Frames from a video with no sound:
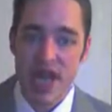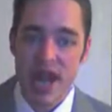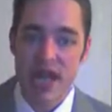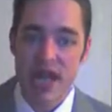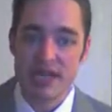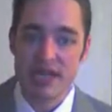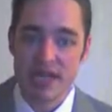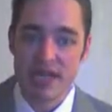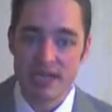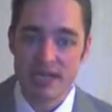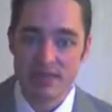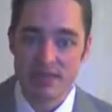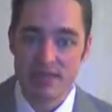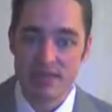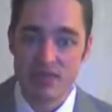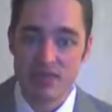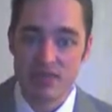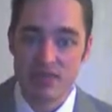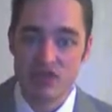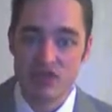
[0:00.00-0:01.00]
and it can
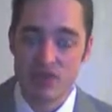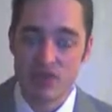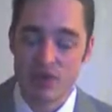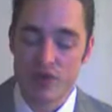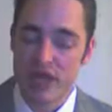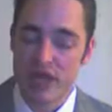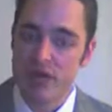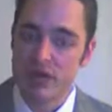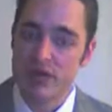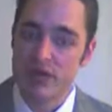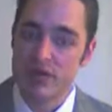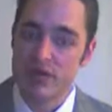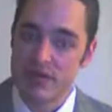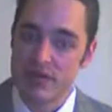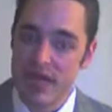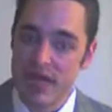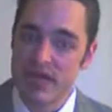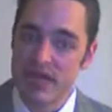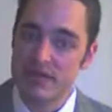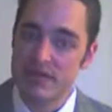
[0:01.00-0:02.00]
trigger
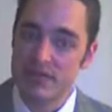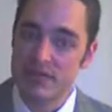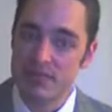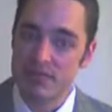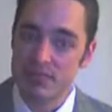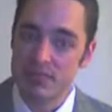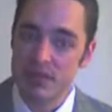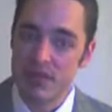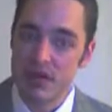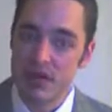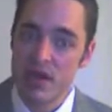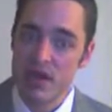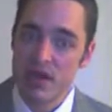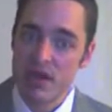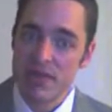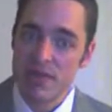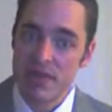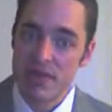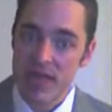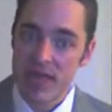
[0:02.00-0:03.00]
negative
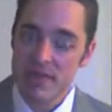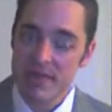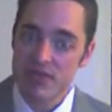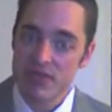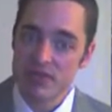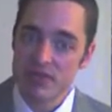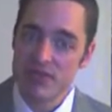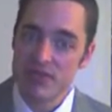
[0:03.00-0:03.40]
behaviors.